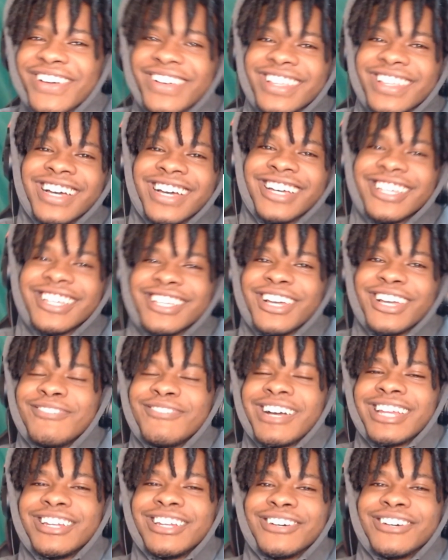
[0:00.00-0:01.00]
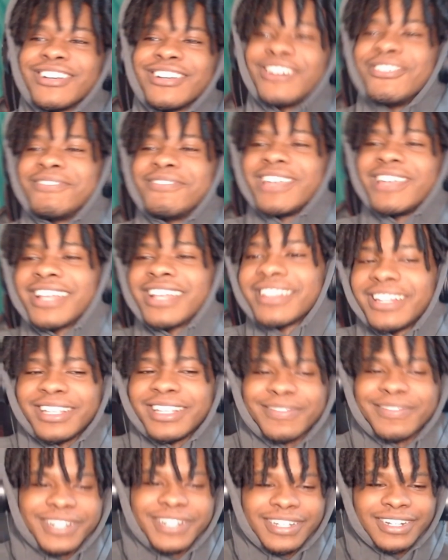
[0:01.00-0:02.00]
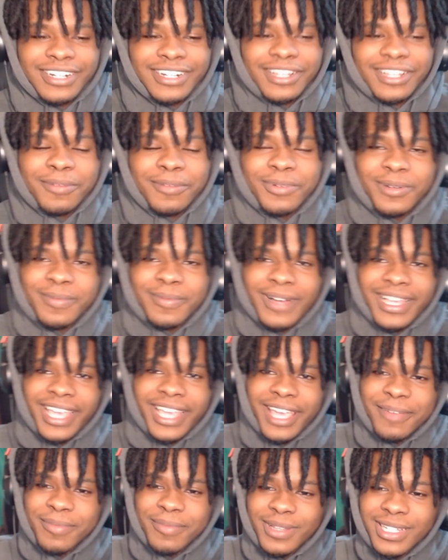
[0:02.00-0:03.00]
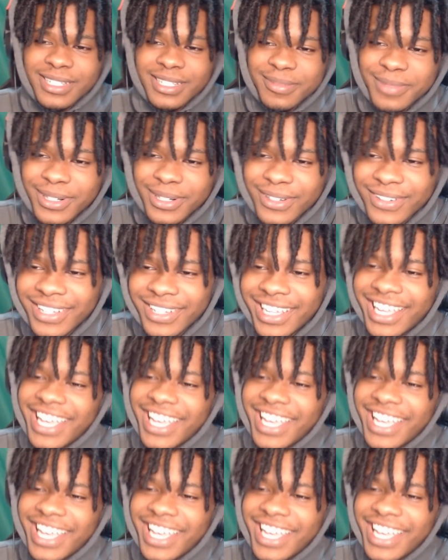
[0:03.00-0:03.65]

Y'all y'all might know the homie Anthony's been on a couple of my gameplays, bro.